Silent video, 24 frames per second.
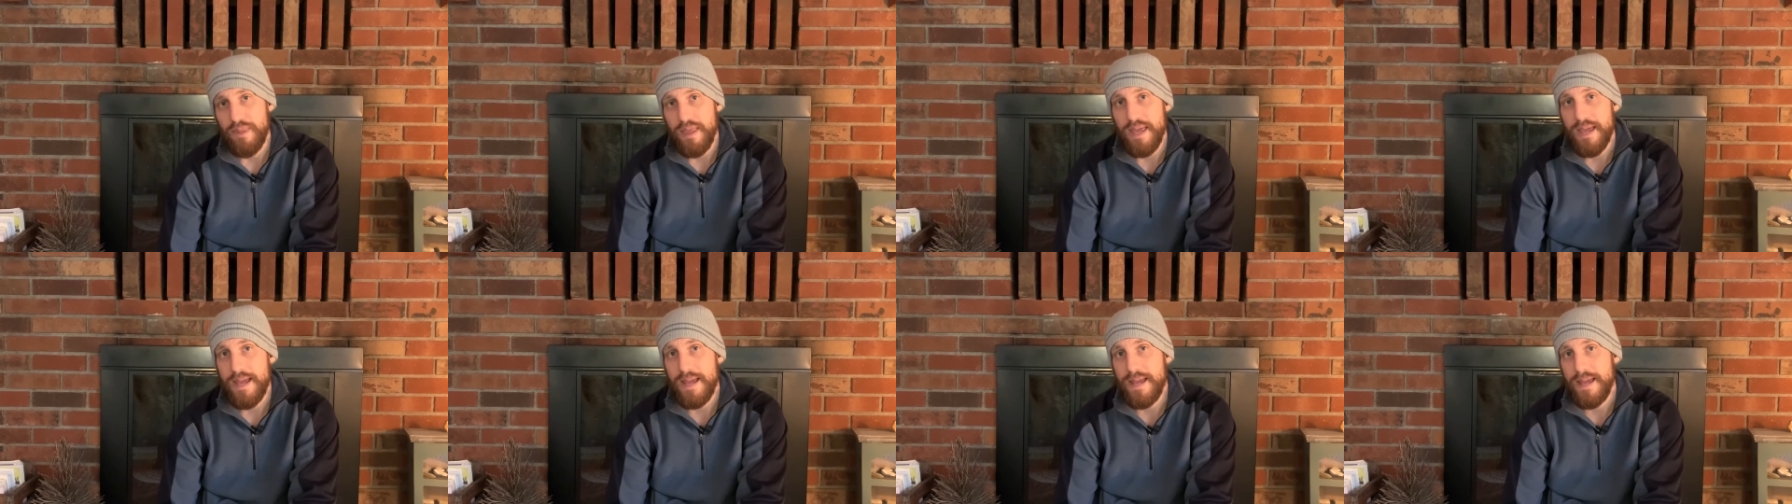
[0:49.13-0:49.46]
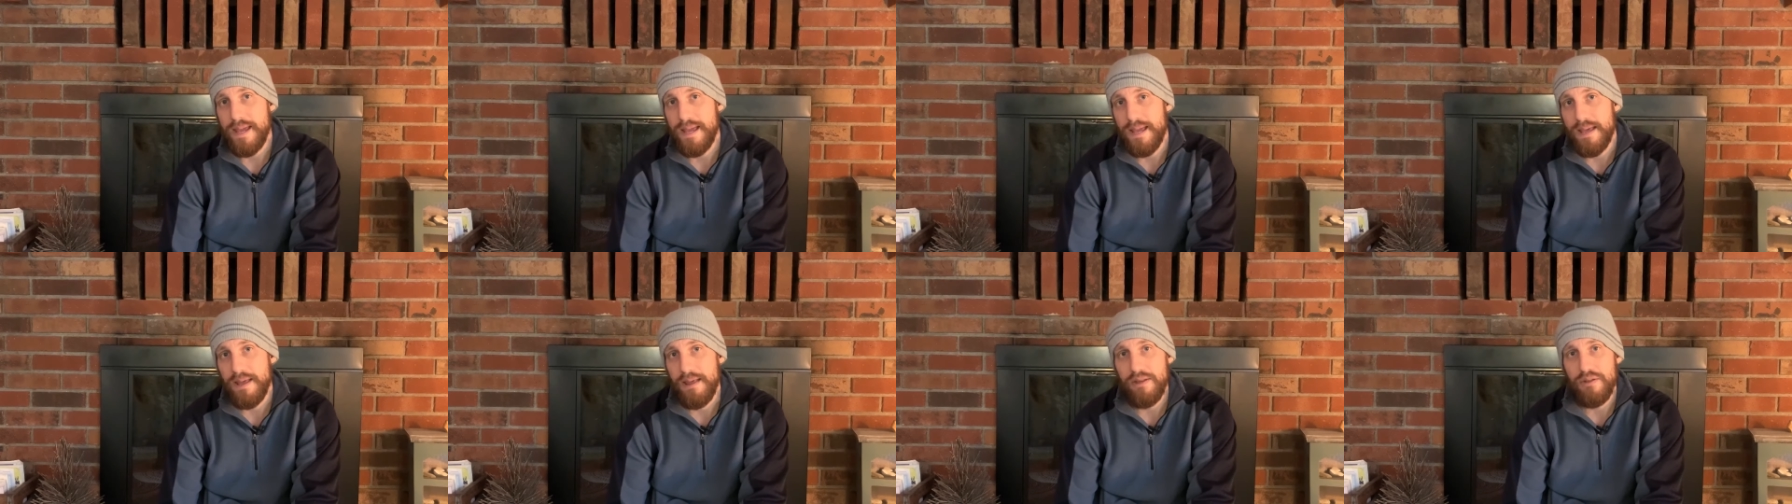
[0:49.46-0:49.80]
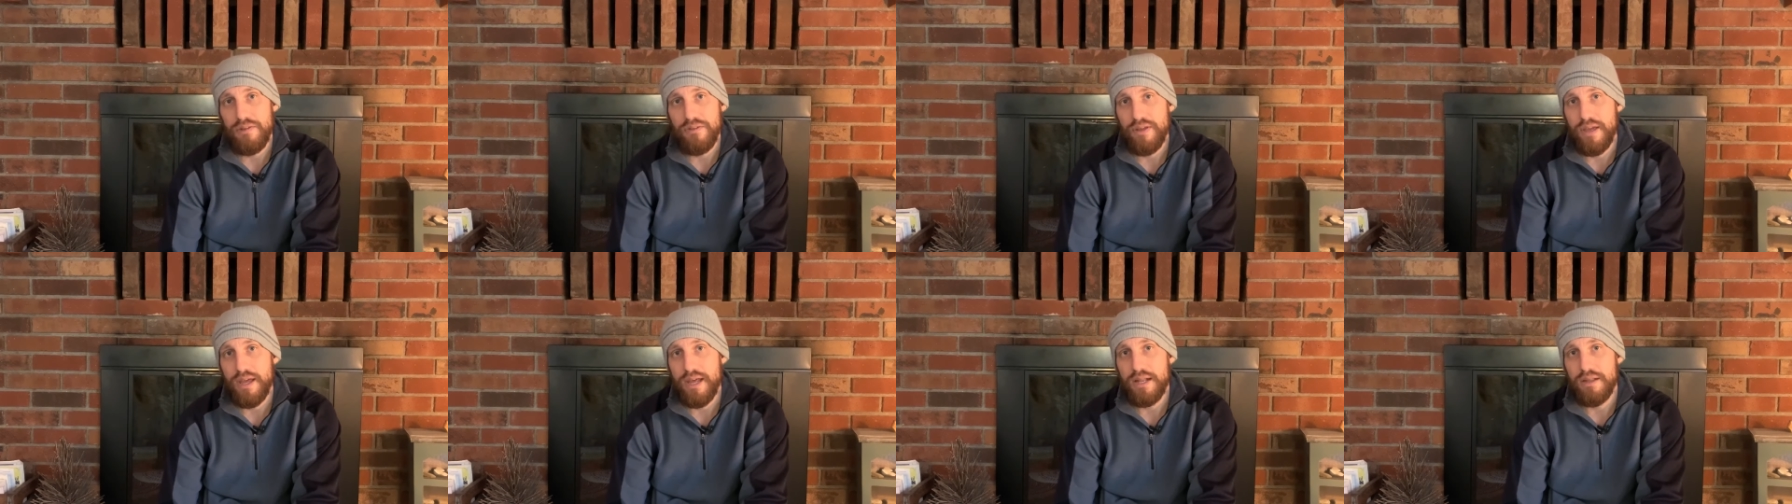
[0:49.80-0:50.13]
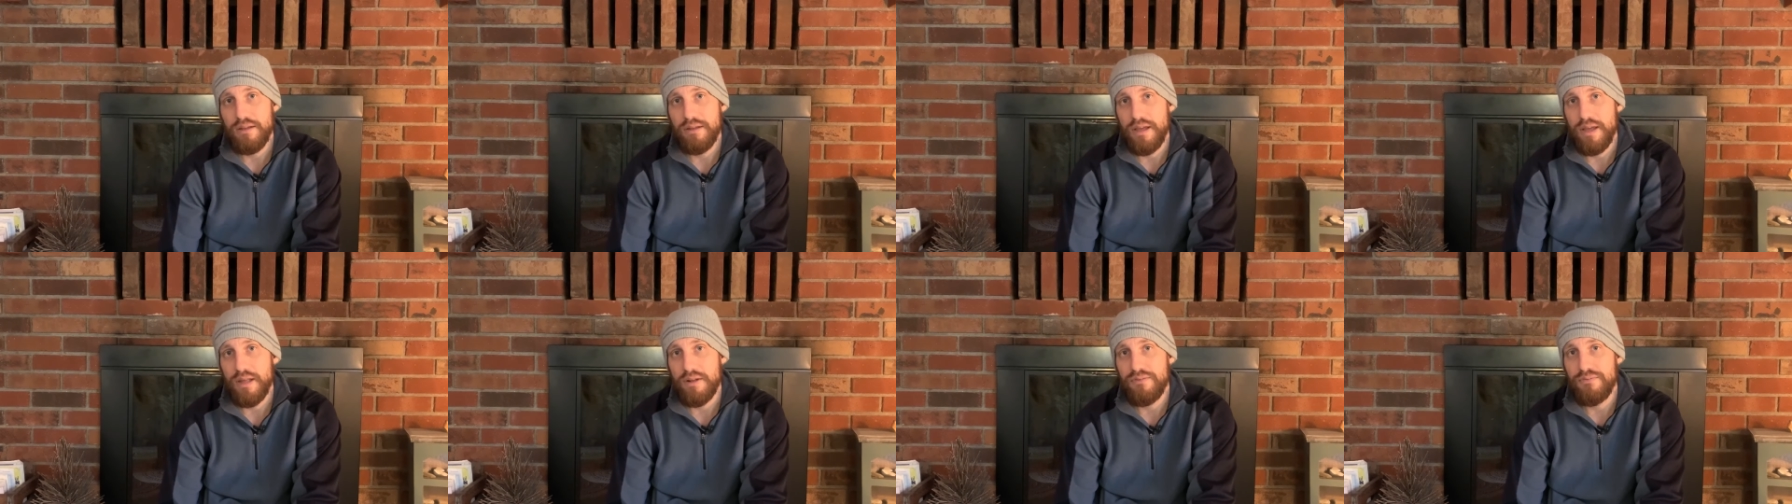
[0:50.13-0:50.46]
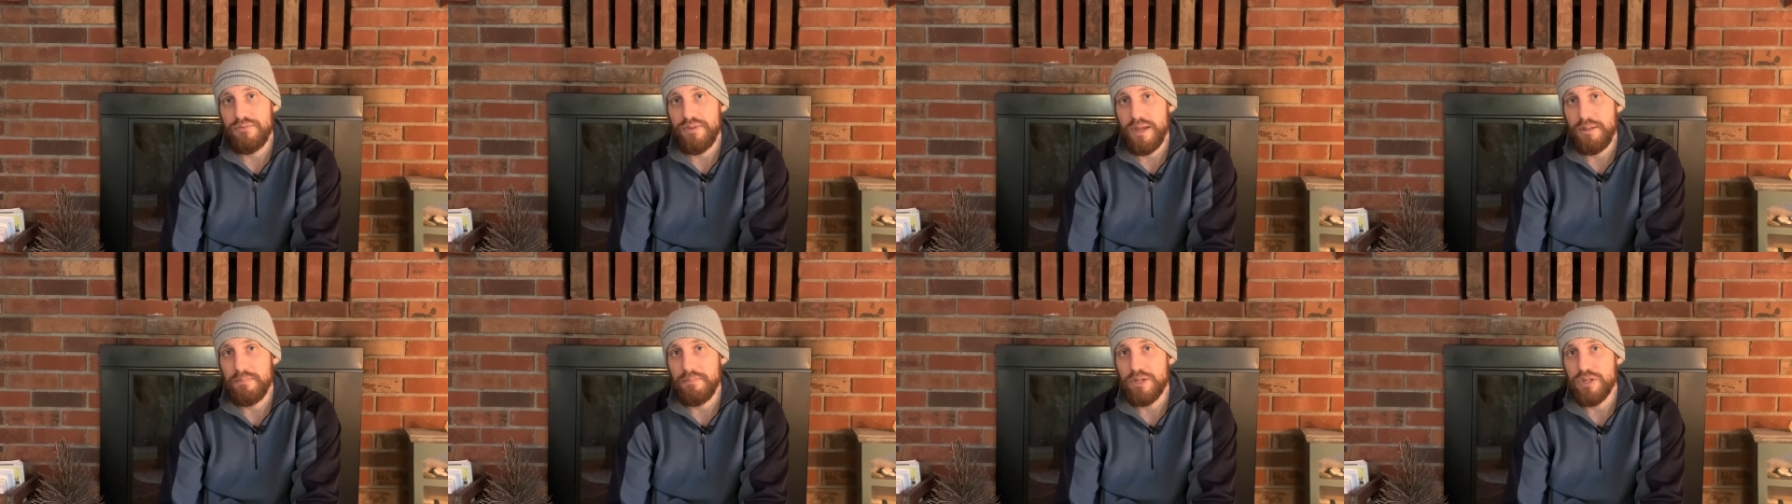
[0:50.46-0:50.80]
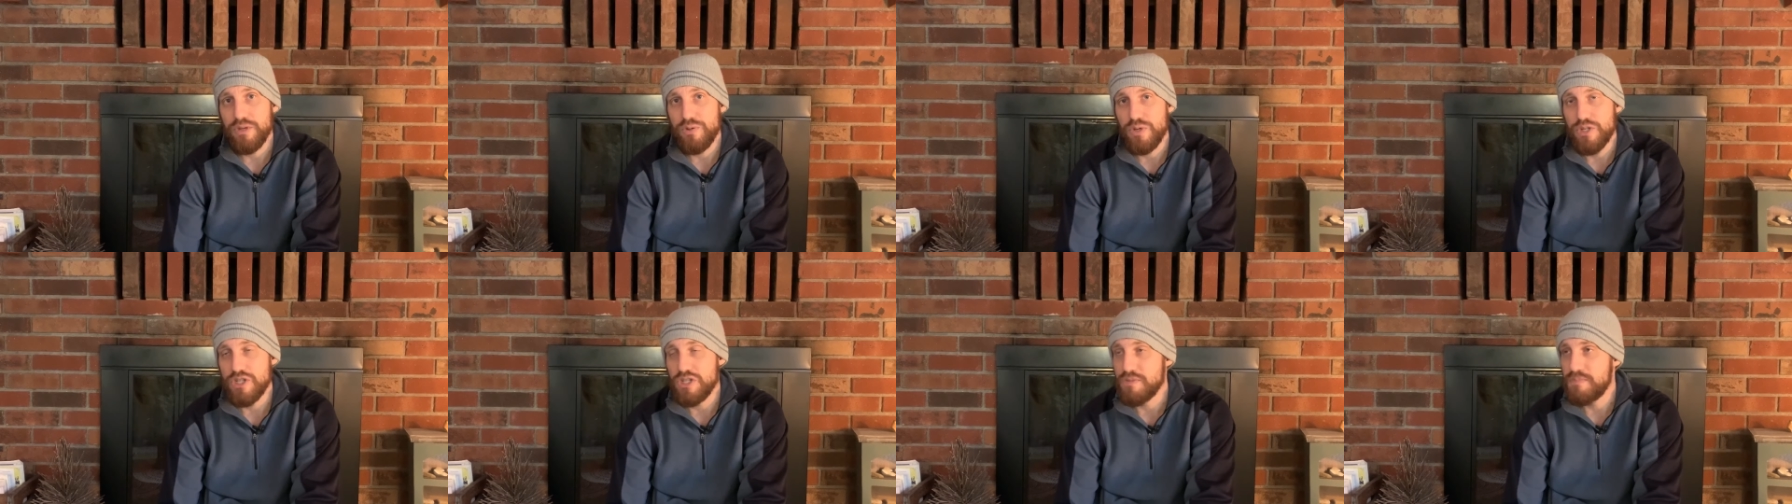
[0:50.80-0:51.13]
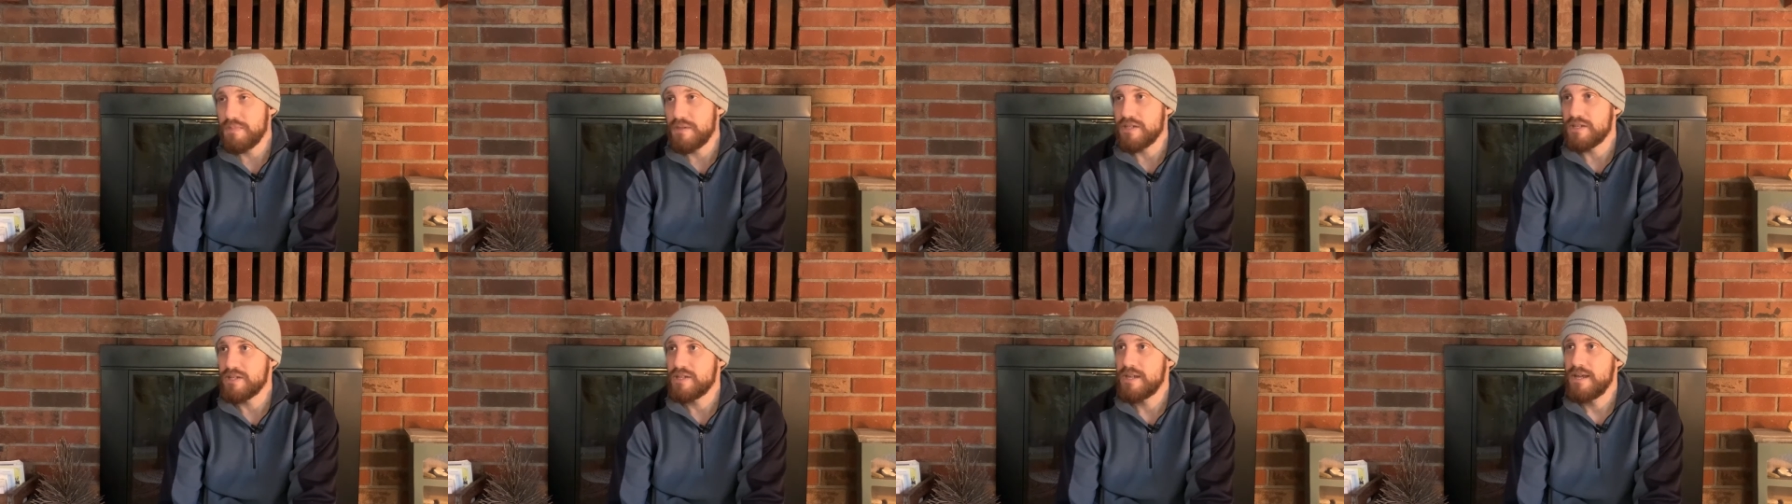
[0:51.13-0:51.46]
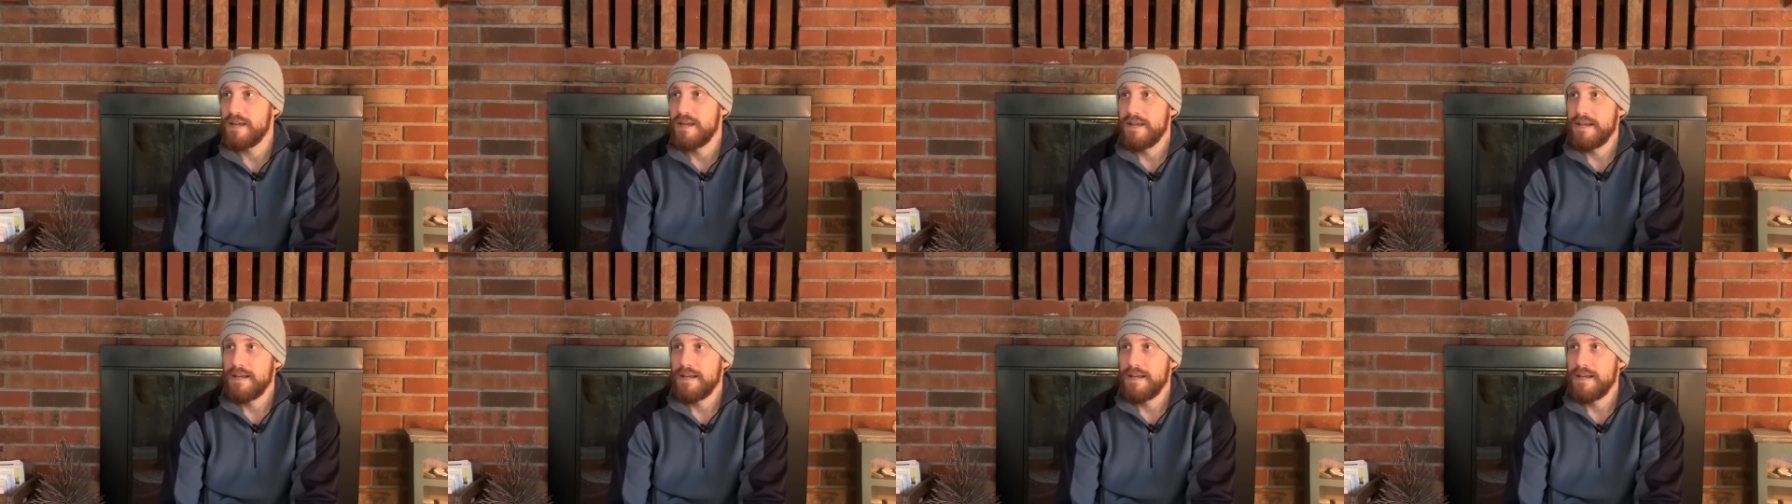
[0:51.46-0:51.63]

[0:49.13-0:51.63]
and at a, at a family Christmas.